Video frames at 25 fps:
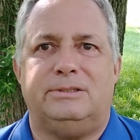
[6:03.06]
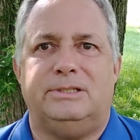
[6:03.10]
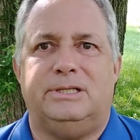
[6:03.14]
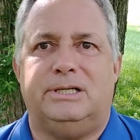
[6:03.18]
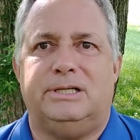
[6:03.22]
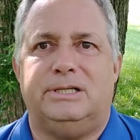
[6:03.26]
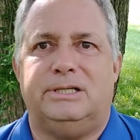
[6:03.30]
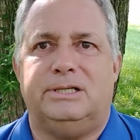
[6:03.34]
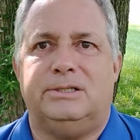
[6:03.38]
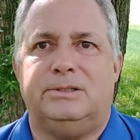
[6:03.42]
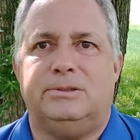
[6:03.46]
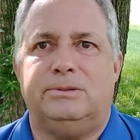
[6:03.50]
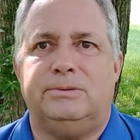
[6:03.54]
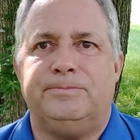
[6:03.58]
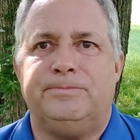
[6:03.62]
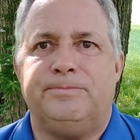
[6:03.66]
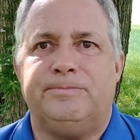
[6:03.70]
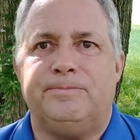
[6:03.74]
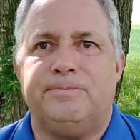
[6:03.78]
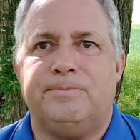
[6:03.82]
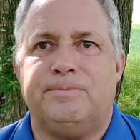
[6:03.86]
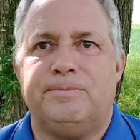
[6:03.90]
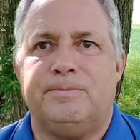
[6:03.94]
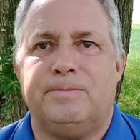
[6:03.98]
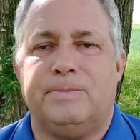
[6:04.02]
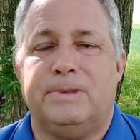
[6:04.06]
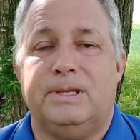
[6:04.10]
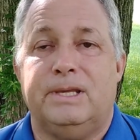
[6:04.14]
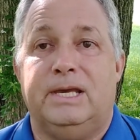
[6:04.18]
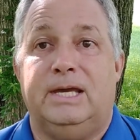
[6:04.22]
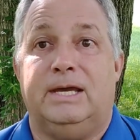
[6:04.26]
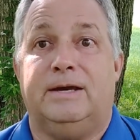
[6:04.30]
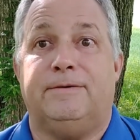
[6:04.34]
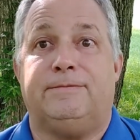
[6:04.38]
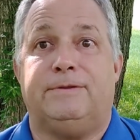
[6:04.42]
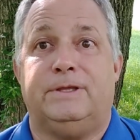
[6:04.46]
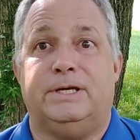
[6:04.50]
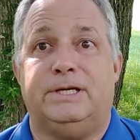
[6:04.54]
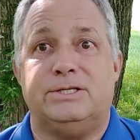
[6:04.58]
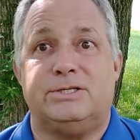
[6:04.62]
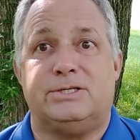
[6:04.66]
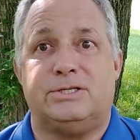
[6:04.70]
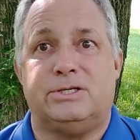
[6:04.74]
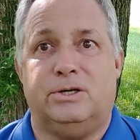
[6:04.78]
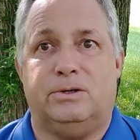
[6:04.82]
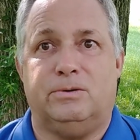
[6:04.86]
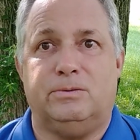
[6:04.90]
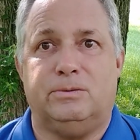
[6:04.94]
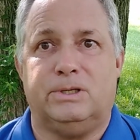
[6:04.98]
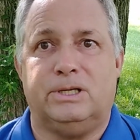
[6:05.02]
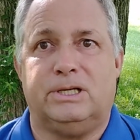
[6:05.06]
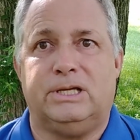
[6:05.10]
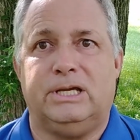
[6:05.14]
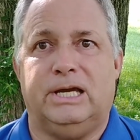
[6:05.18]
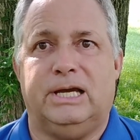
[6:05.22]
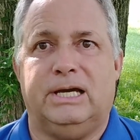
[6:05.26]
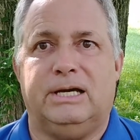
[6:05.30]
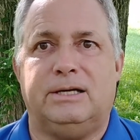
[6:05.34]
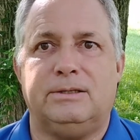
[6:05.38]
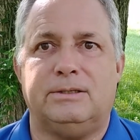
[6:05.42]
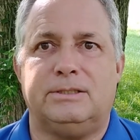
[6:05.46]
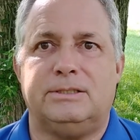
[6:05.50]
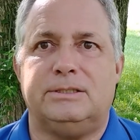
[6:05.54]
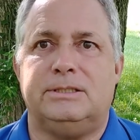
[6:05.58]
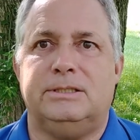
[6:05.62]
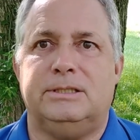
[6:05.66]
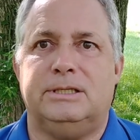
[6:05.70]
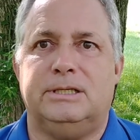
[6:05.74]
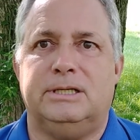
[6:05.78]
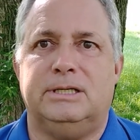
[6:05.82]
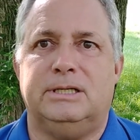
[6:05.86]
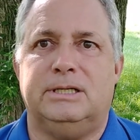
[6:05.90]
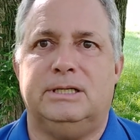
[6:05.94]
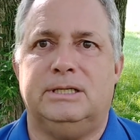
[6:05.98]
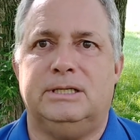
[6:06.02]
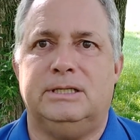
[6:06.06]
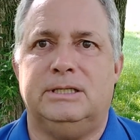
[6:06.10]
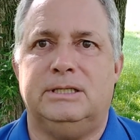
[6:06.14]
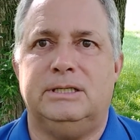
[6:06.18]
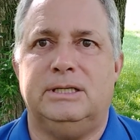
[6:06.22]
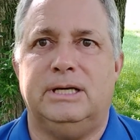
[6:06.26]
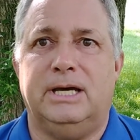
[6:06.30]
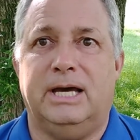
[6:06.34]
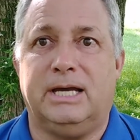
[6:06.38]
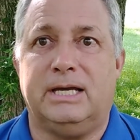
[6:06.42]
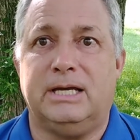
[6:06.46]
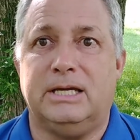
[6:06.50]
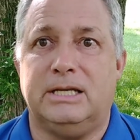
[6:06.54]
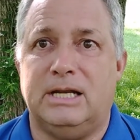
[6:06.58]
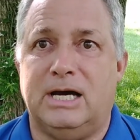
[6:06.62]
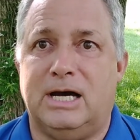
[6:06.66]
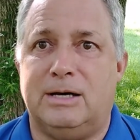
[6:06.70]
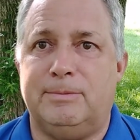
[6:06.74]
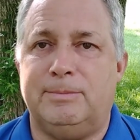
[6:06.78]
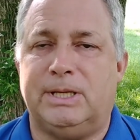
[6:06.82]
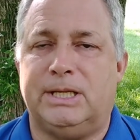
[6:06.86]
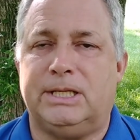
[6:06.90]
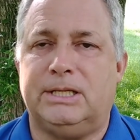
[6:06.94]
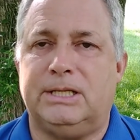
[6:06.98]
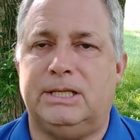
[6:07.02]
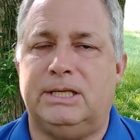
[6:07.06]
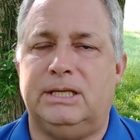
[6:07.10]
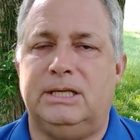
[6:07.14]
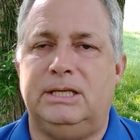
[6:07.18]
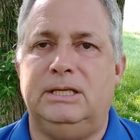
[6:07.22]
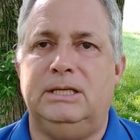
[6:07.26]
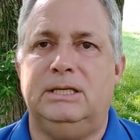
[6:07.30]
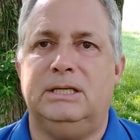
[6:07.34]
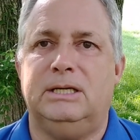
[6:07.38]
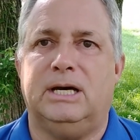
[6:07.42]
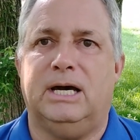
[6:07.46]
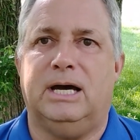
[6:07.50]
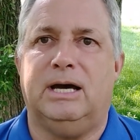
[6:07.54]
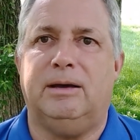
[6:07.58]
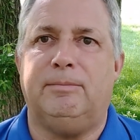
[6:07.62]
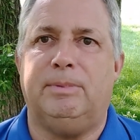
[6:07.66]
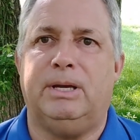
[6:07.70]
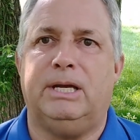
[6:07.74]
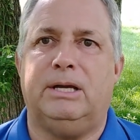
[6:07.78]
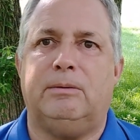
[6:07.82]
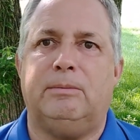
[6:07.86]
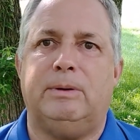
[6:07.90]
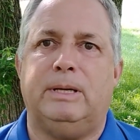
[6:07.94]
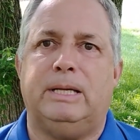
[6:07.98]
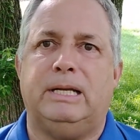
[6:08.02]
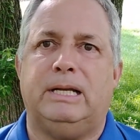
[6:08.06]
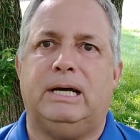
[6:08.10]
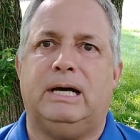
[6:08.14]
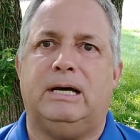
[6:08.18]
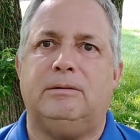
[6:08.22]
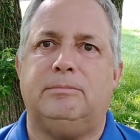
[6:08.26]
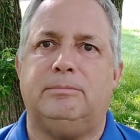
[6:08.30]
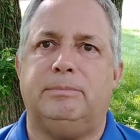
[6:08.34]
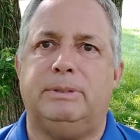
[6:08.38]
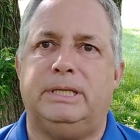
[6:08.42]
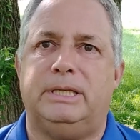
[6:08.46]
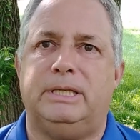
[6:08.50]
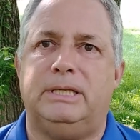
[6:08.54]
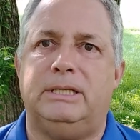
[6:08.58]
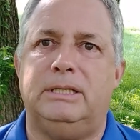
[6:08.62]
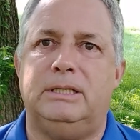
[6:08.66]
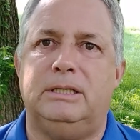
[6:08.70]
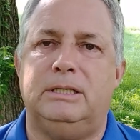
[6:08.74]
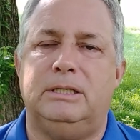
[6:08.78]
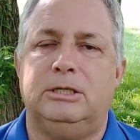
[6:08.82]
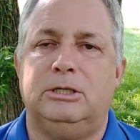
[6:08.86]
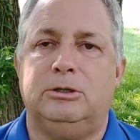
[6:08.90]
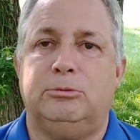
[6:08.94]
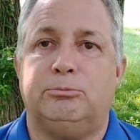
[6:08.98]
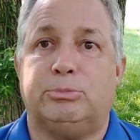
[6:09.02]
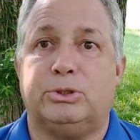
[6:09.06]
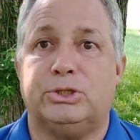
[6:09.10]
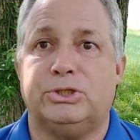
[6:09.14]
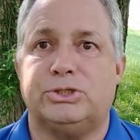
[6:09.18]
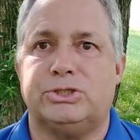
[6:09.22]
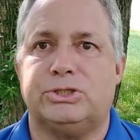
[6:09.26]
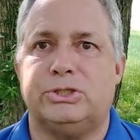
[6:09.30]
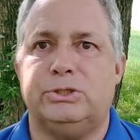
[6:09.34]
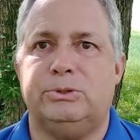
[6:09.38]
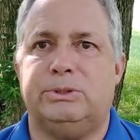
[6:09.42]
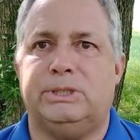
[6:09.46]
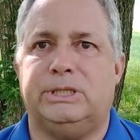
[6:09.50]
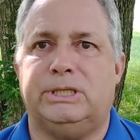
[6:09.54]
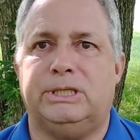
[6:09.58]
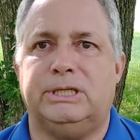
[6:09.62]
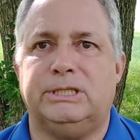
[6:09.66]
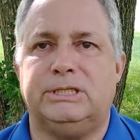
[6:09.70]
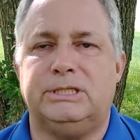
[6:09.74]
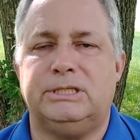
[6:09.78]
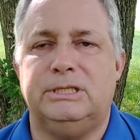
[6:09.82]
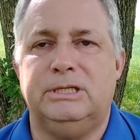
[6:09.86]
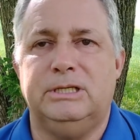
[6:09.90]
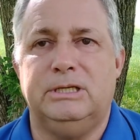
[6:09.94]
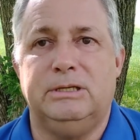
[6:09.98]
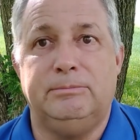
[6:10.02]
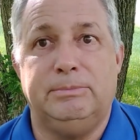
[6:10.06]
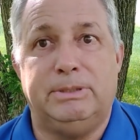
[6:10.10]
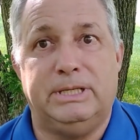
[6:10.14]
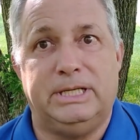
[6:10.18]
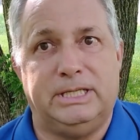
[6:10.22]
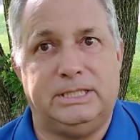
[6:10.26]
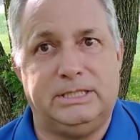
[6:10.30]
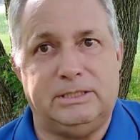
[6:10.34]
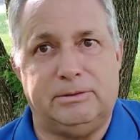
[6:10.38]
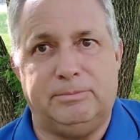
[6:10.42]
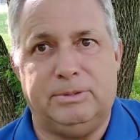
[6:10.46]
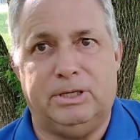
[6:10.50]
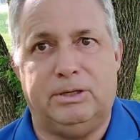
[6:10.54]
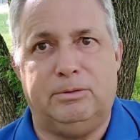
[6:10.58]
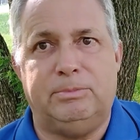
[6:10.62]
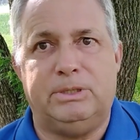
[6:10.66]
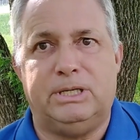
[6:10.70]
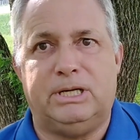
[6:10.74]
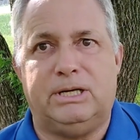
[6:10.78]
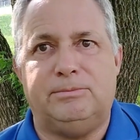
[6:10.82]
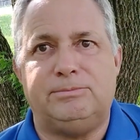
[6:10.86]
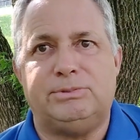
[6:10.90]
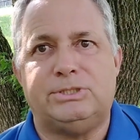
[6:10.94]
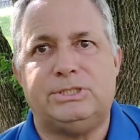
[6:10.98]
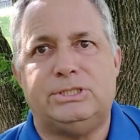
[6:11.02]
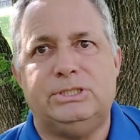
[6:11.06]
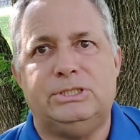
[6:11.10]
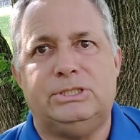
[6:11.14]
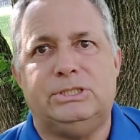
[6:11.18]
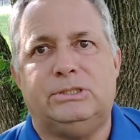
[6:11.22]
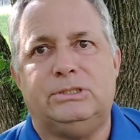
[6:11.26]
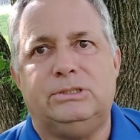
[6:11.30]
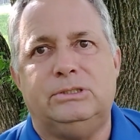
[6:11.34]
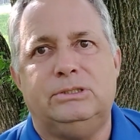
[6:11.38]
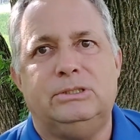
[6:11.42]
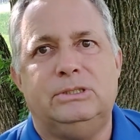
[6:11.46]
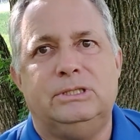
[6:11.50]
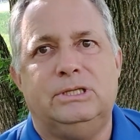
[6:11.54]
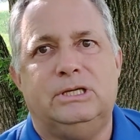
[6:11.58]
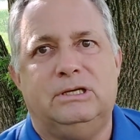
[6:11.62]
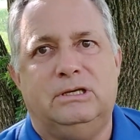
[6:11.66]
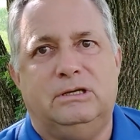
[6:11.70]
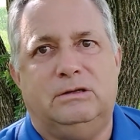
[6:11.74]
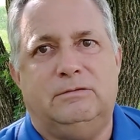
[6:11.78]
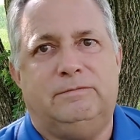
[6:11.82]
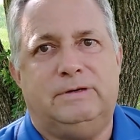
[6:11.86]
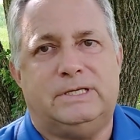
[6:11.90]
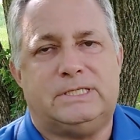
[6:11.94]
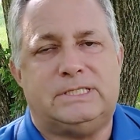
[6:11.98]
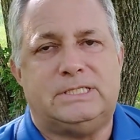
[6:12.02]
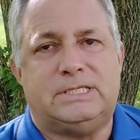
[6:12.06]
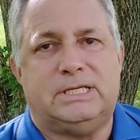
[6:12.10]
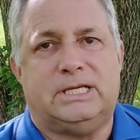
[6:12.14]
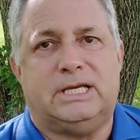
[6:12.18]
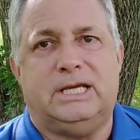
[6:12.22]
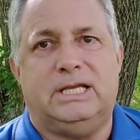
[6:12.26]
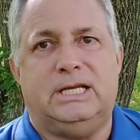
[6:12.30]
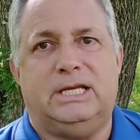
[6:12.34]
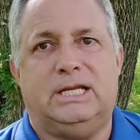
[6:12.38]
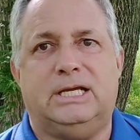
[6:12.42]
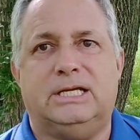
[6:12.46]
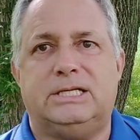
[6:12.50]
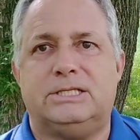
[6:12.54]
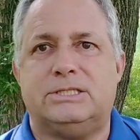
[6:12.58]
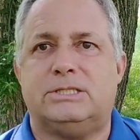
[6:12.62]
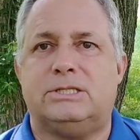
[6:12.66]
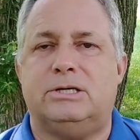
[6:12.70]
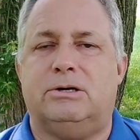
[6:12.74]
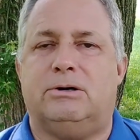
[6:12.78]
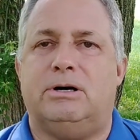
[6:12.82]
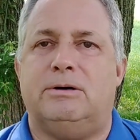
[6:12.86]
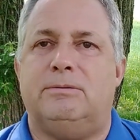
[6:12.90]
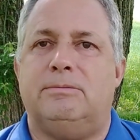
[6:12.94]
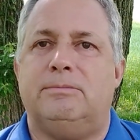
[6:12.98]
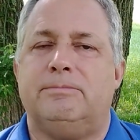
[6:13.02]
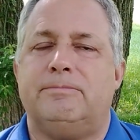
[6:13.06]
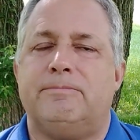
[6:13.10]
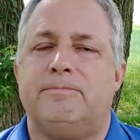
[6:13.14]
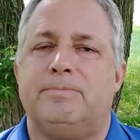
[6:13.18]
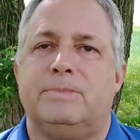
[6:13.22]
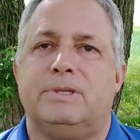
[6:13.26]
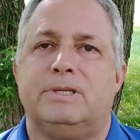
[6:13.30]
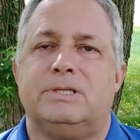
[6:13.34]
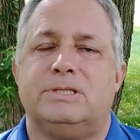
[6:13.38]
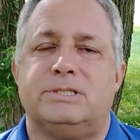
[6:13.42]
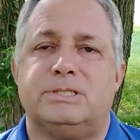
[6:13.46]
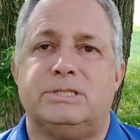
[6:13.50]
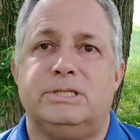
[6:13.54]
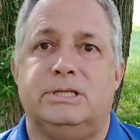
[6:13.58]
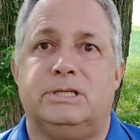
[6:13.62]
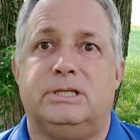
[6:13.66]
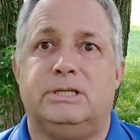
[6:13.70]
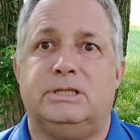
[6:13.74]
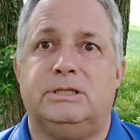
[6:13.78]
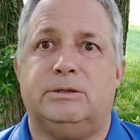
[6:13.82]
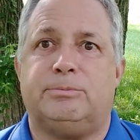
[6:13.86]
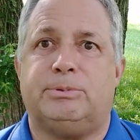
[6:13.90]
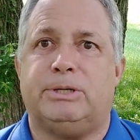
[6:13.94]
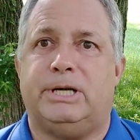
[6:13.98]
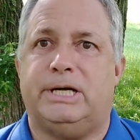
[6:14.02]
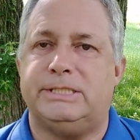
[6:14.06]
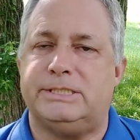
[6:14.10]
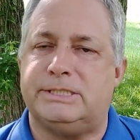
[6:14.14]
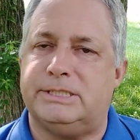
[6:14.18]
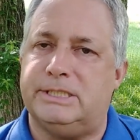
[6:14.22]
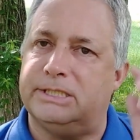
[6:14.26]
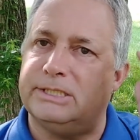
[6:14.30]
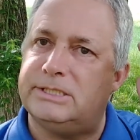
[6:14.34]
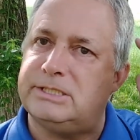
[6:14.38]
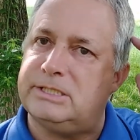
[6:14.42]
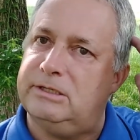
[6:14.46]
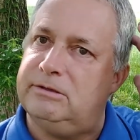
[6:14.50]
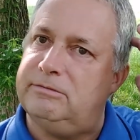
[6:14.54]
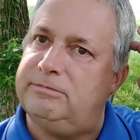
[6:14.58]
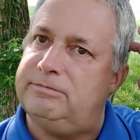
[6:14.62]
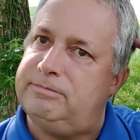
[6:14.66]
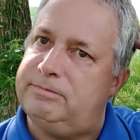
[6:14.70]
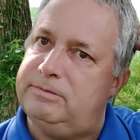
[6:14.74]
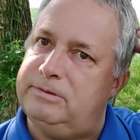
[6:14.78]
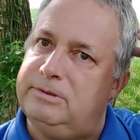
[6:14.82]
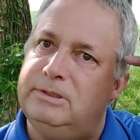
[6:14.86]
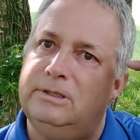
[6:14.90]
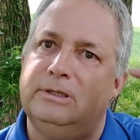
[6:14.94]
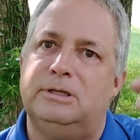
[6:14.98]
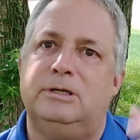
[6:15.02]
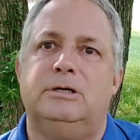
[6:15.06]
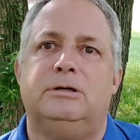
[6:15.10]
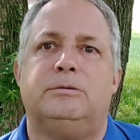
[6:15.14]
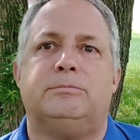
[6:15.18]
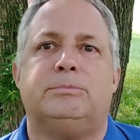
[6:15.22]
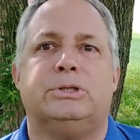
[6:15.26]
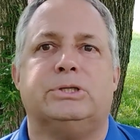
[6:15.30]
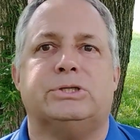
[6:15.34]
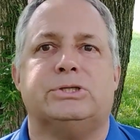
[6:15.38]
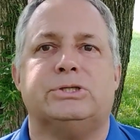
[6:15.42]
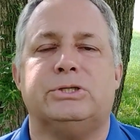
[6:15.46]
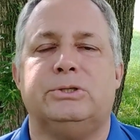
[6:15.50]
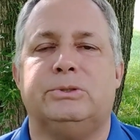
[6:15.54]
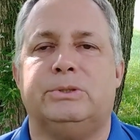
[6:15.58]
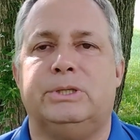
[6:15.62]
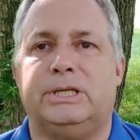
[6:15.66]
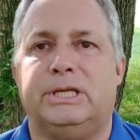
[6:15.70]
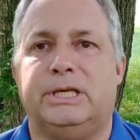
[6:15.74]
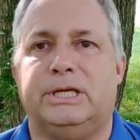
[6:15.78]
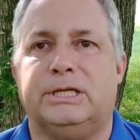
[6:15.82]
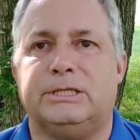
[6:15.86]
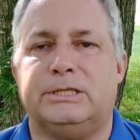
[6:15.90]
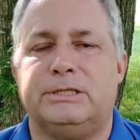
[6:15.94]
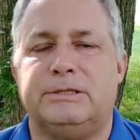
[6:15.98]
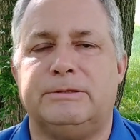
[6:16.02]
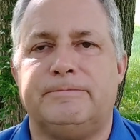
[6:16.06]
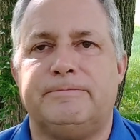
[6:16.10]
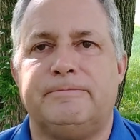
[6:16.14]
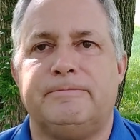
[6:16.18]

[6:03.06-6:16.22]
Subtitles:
know, if things don't work out economically, I may or may not be pursuing it. But at the moment I'm still investigating it, so I'm still in the process of pursuing it.